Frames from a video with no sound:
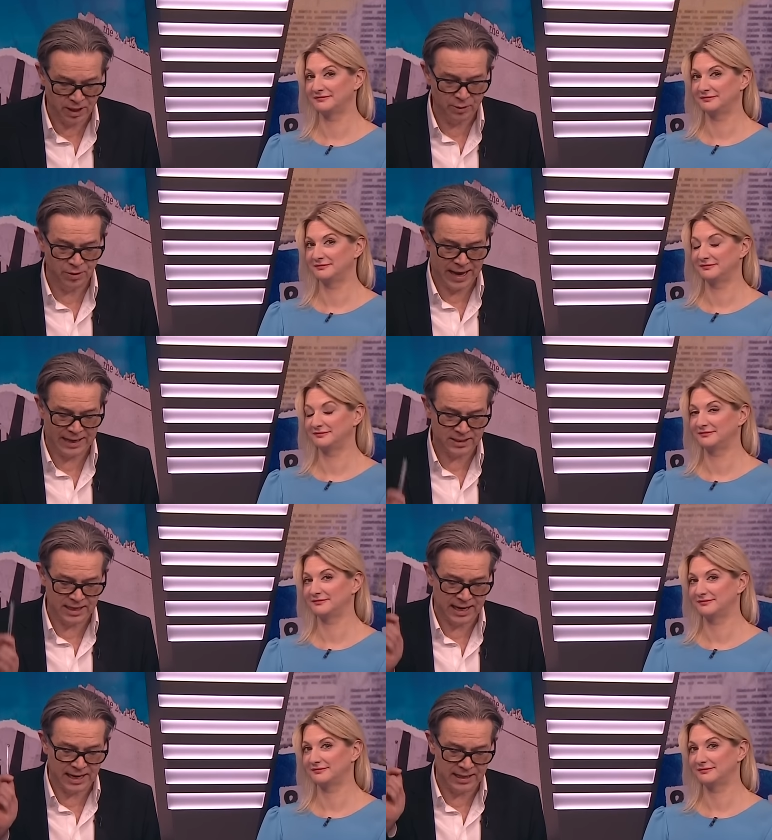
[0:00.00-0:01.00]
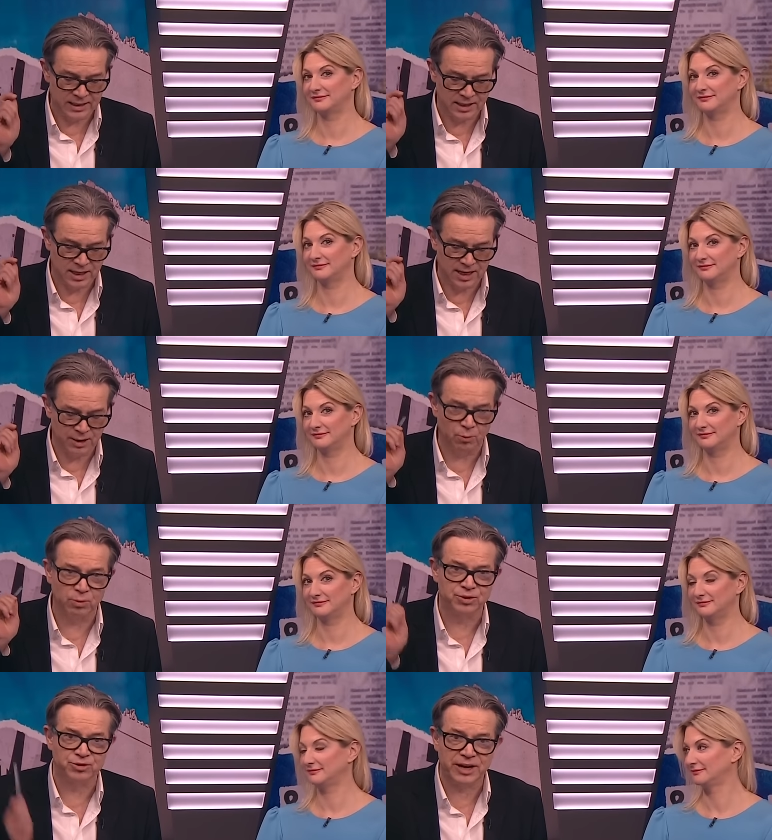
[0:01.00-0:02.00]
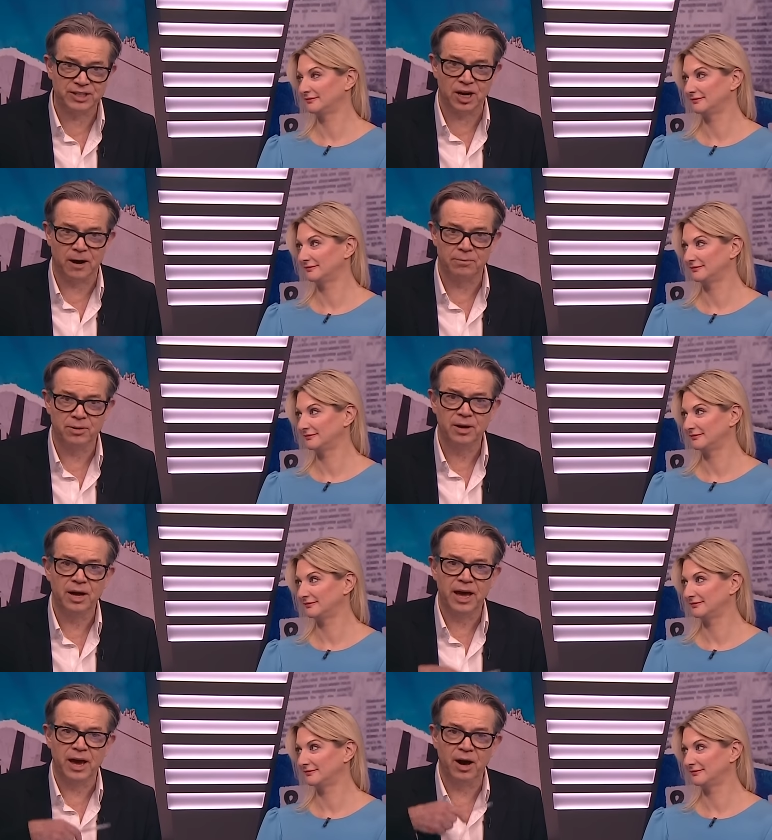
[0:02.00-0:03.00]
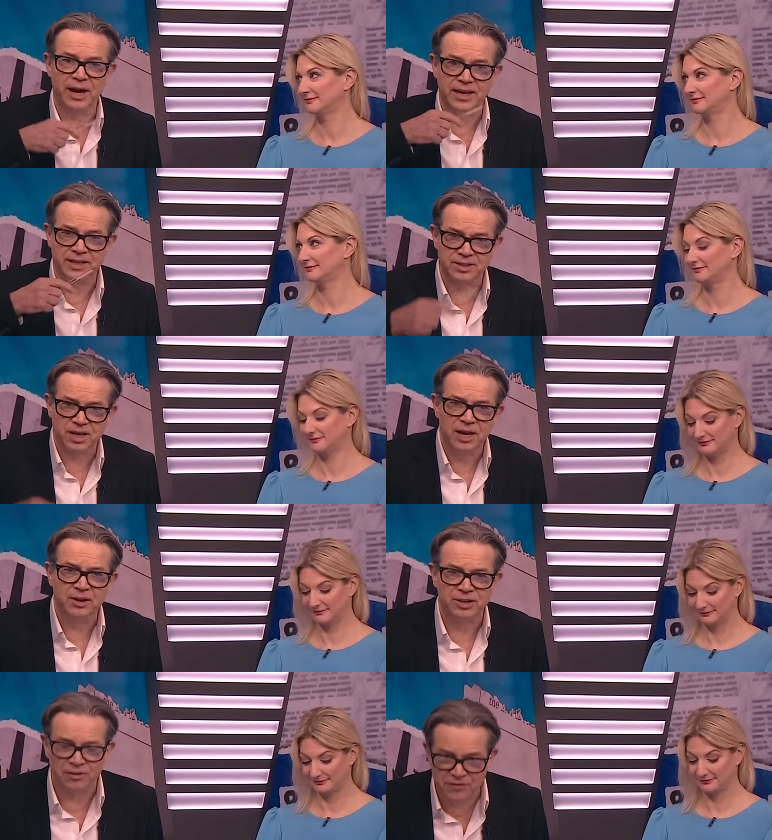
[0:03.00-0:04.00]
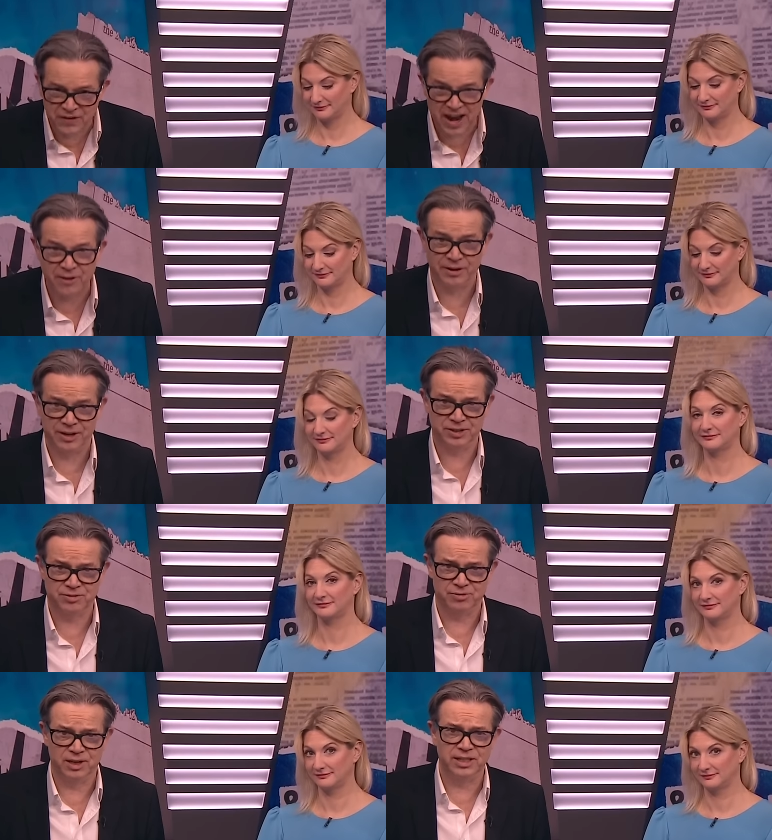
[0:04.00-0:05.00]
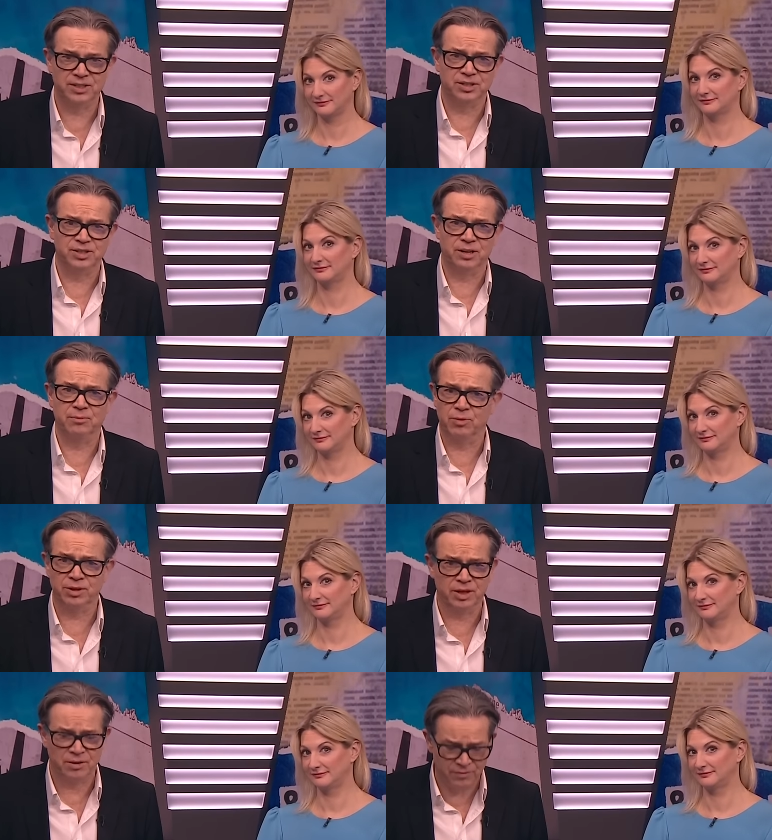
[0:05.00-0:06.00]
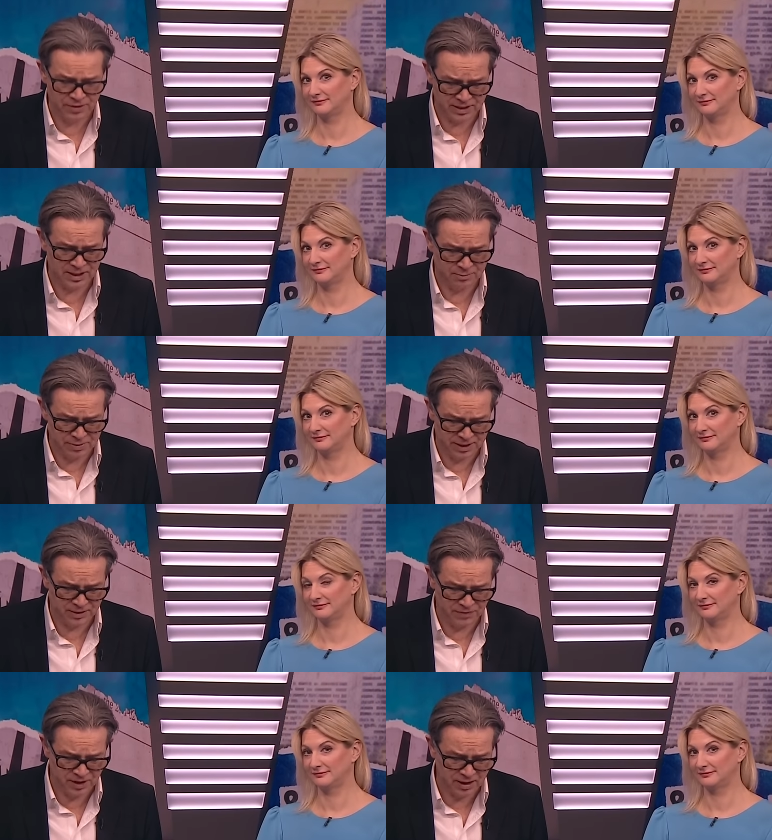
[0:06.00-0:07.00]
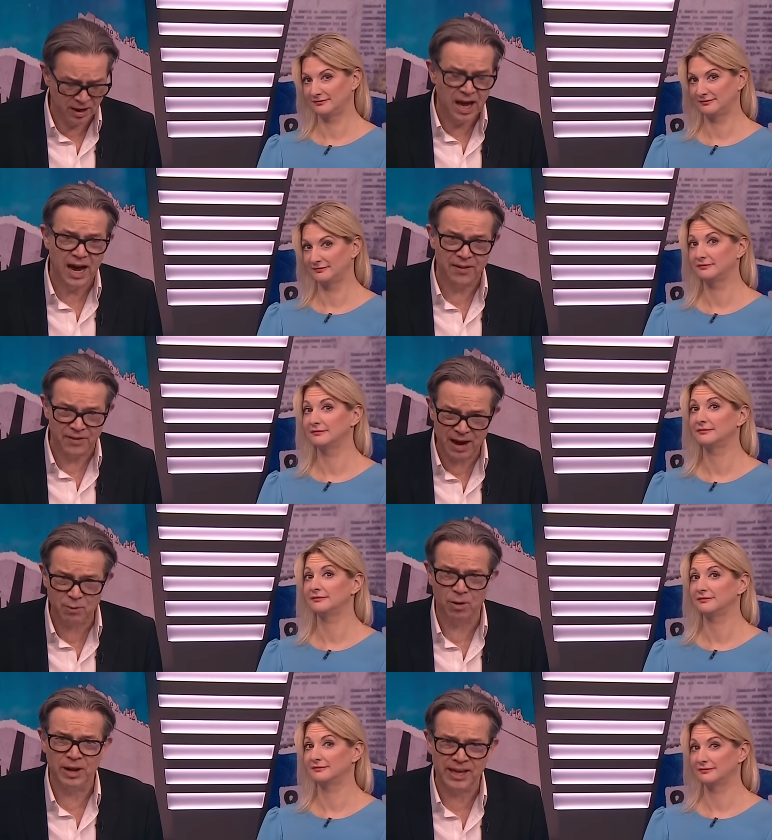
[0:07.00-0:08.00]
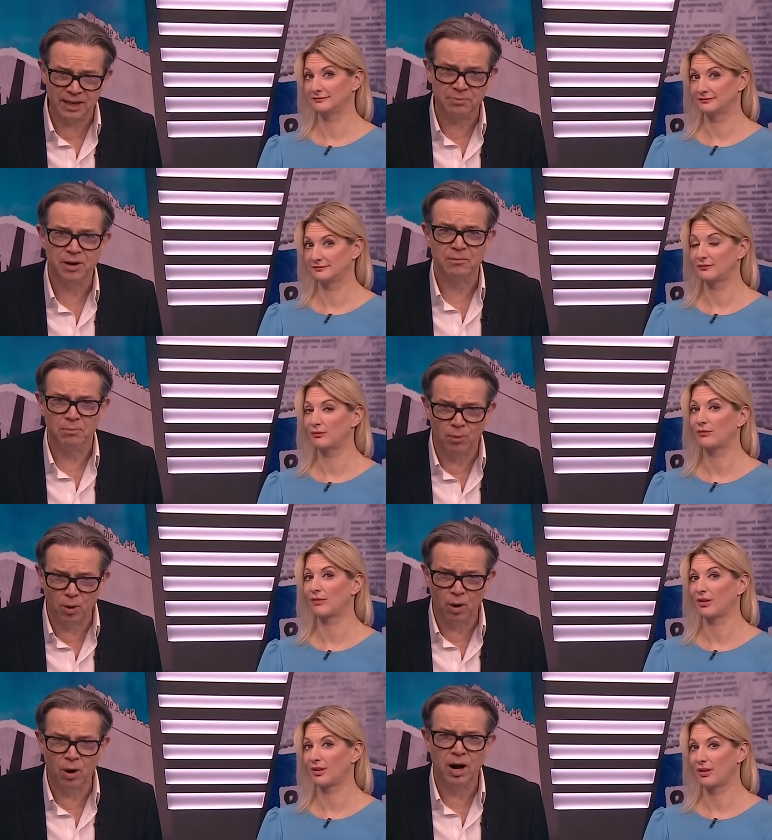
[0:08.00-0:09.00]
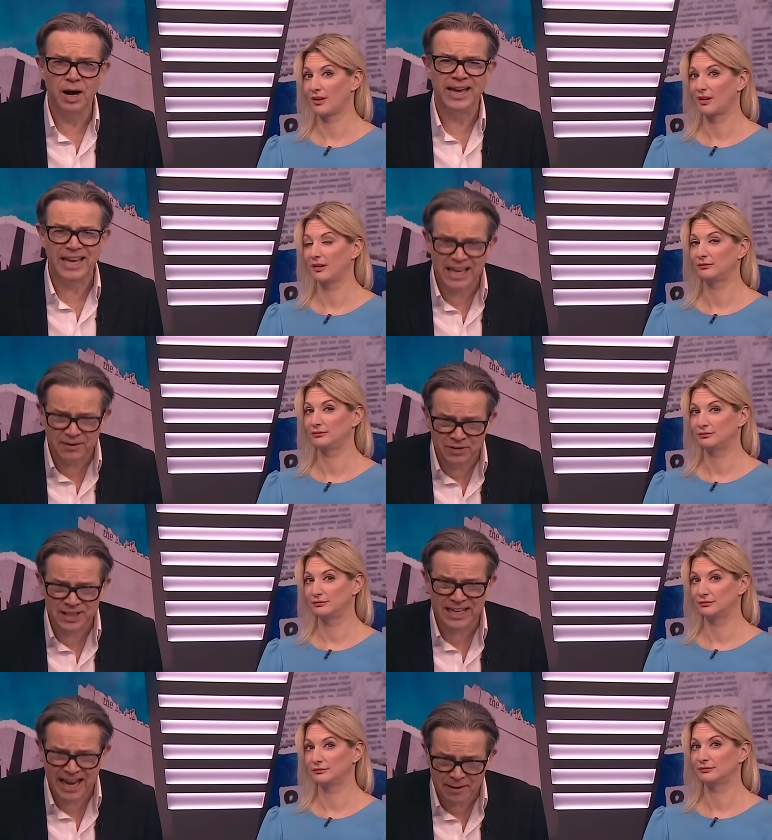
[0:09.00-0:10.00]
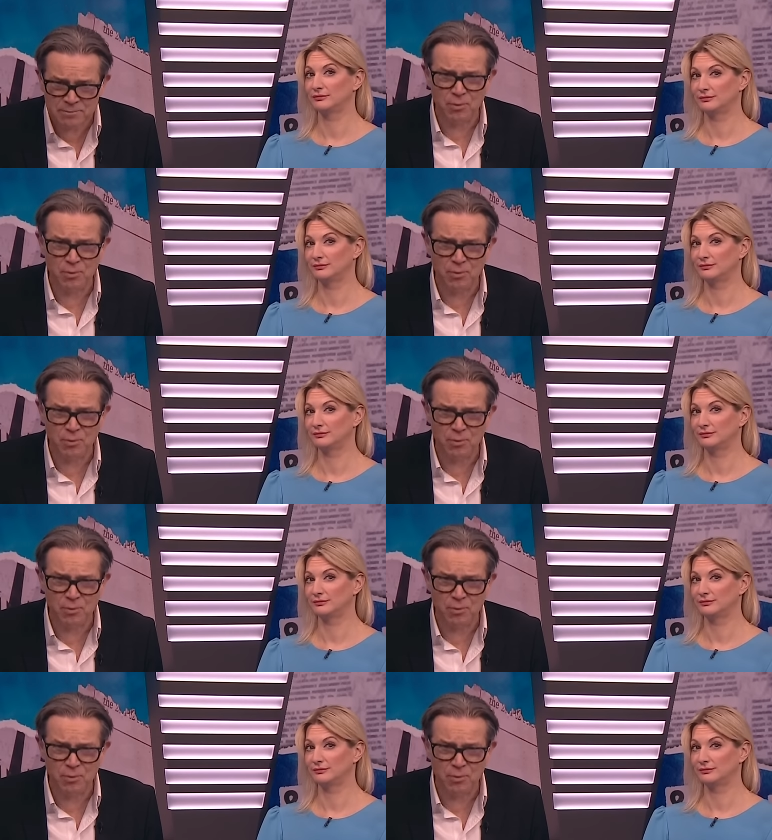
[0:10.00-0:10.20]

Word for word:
Speaker 1: know that. And uh, it will dredge up his nefarious relationship with a convicted paedophile. And that will heap more, even yet